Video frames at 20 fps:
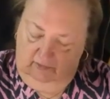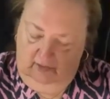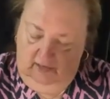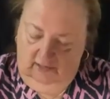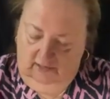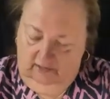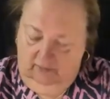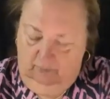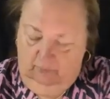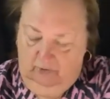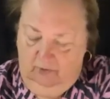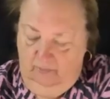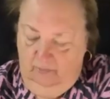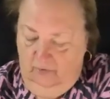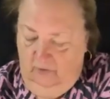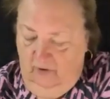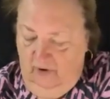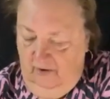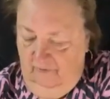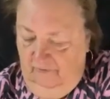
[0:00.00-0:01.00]
So that's a
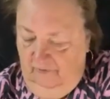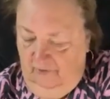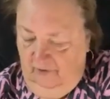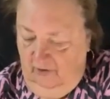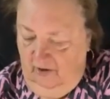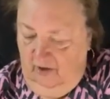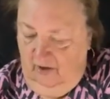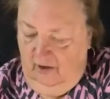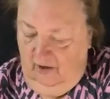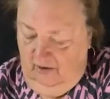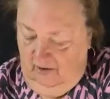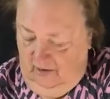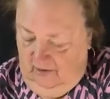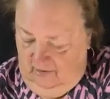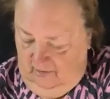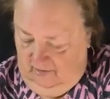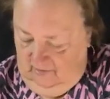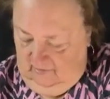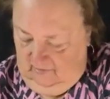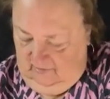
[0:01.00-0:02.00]
bummer. I forgot
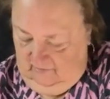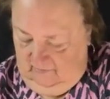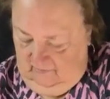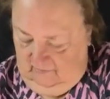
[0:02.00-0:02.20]
it.